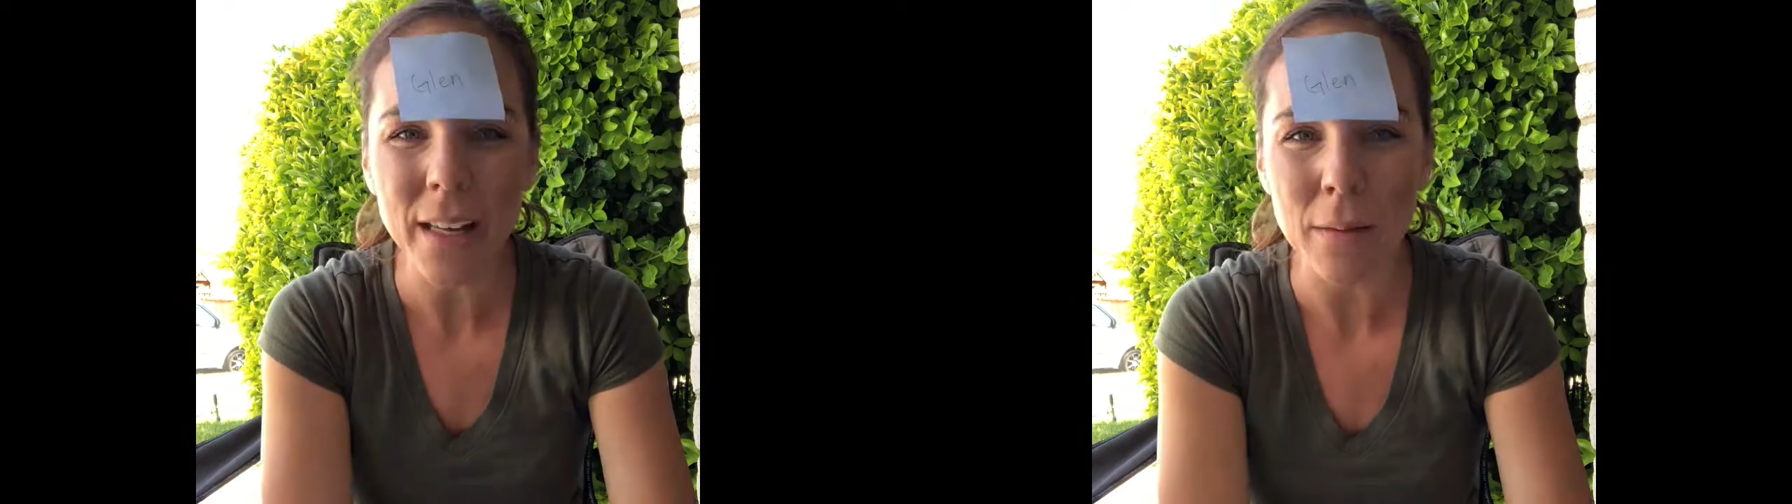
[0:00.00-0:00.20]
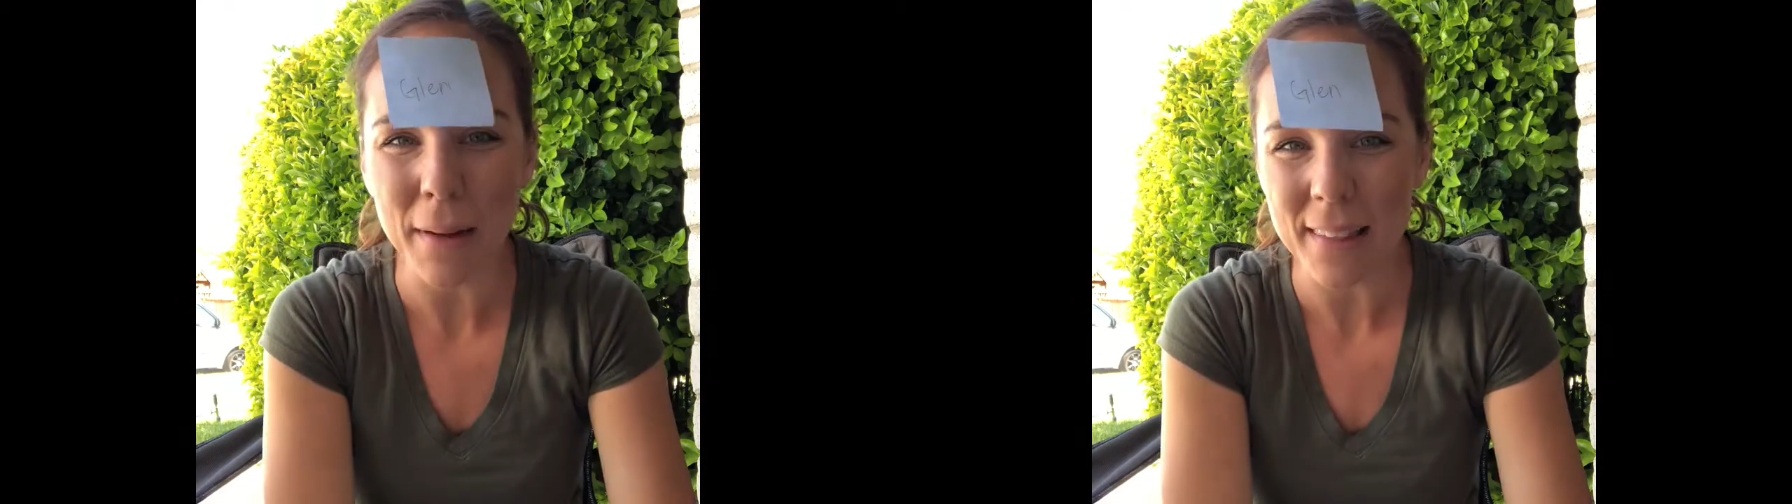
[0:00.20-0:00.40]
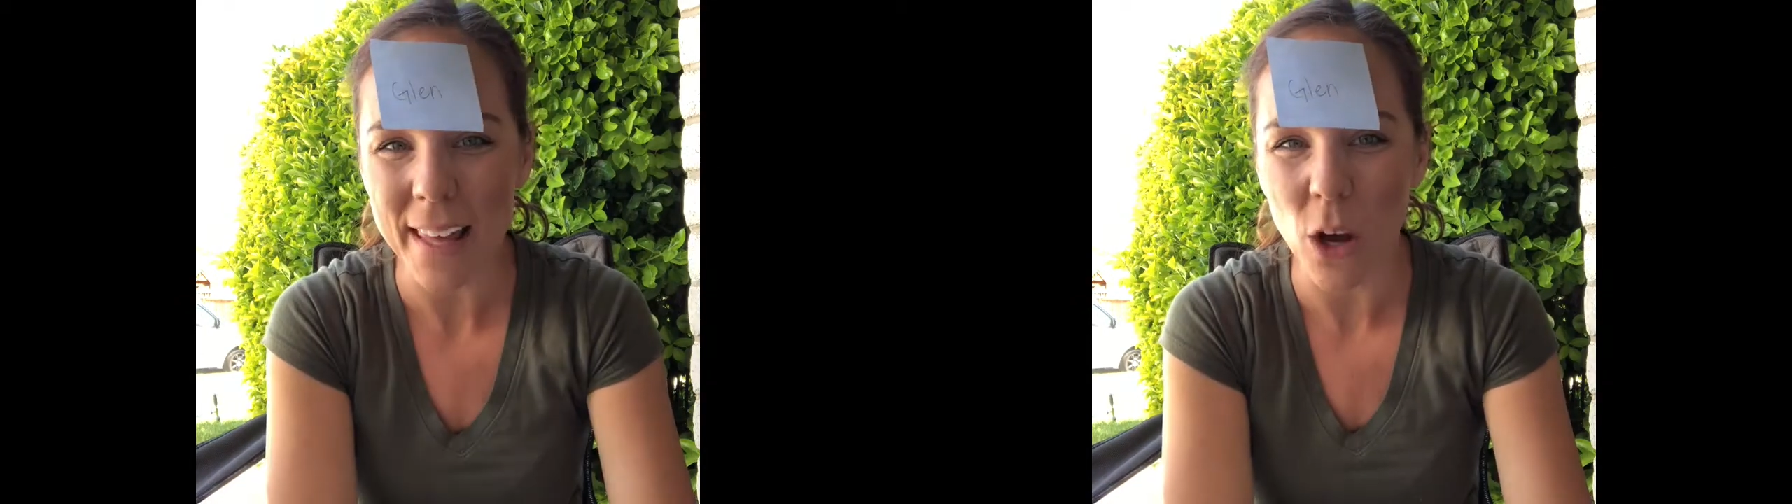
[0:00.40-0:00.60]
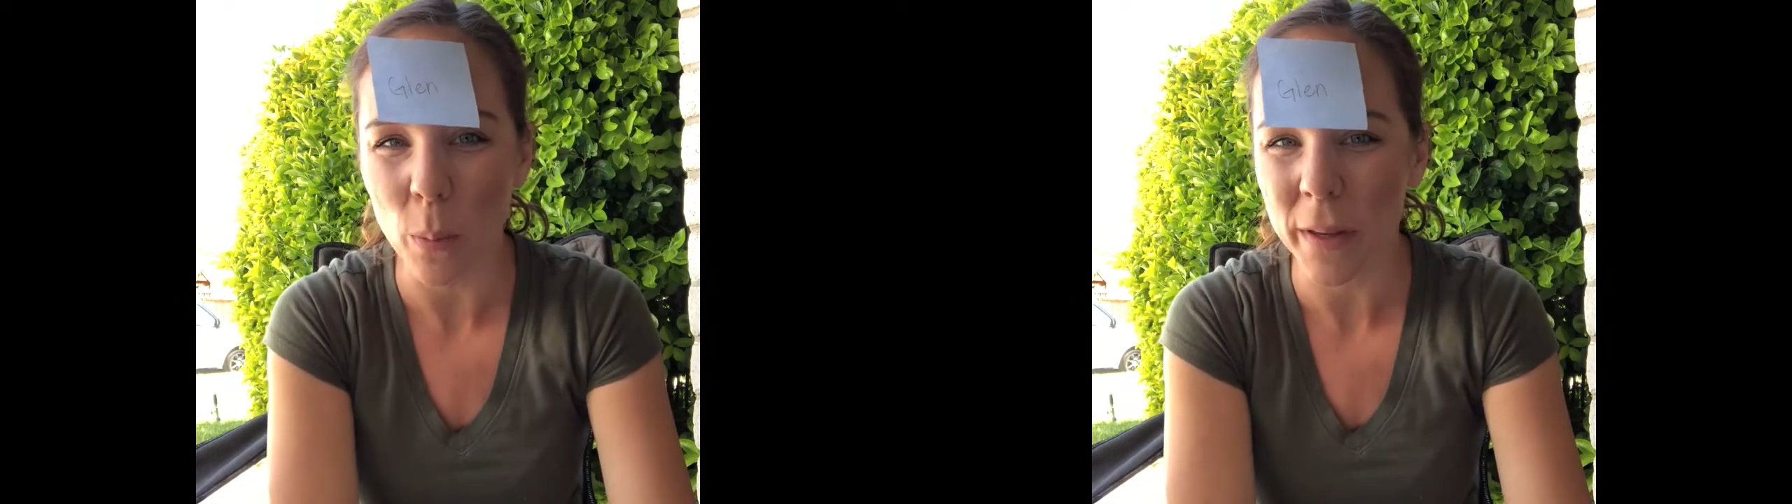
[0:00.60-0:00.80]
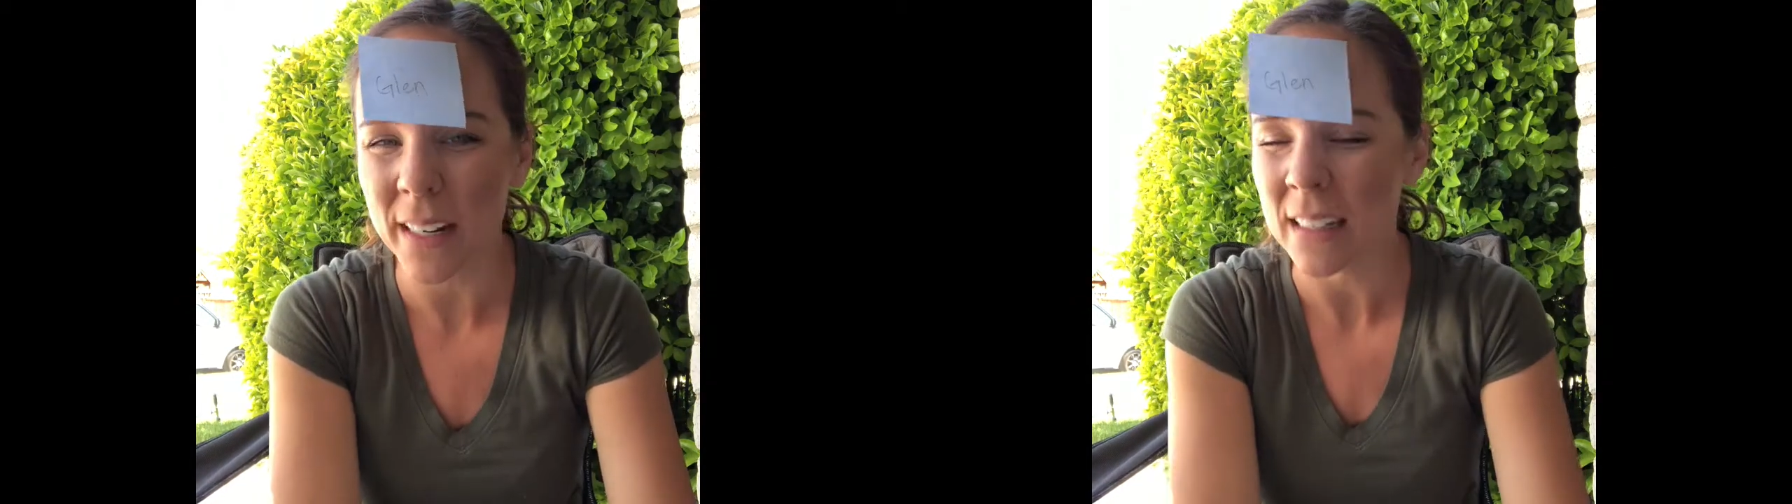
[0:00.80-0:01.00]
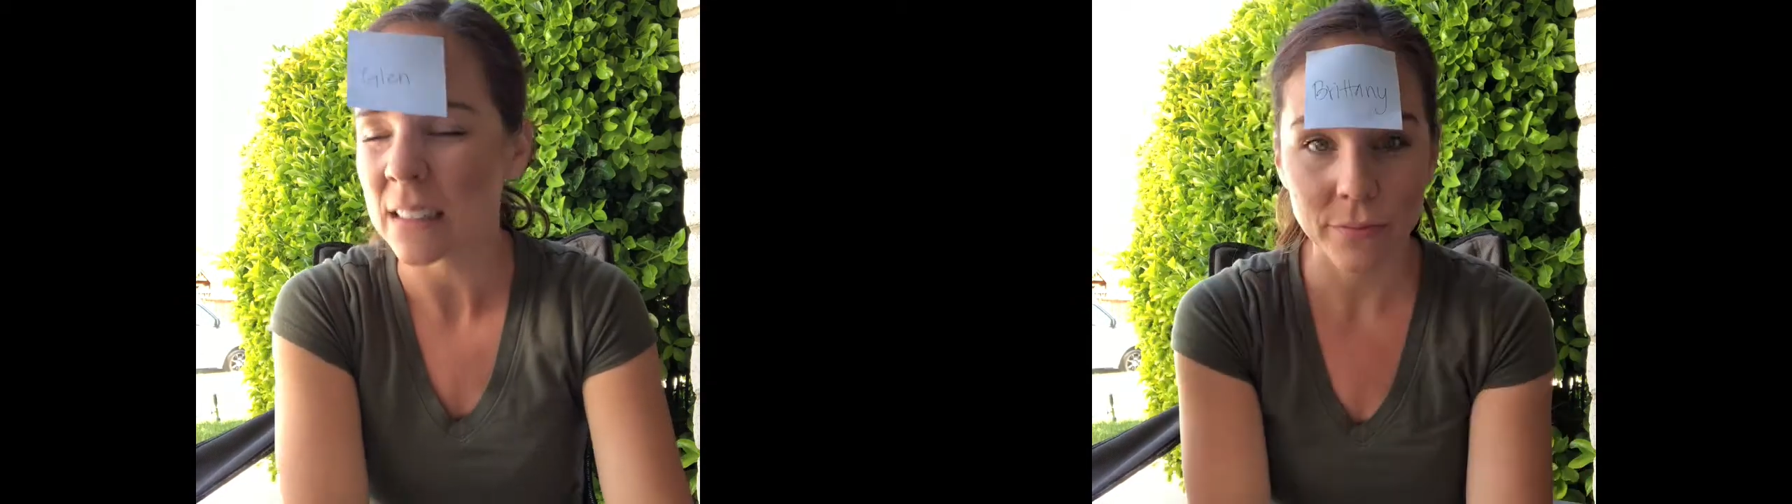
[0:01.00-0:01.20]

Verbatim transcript: Cut my leg open.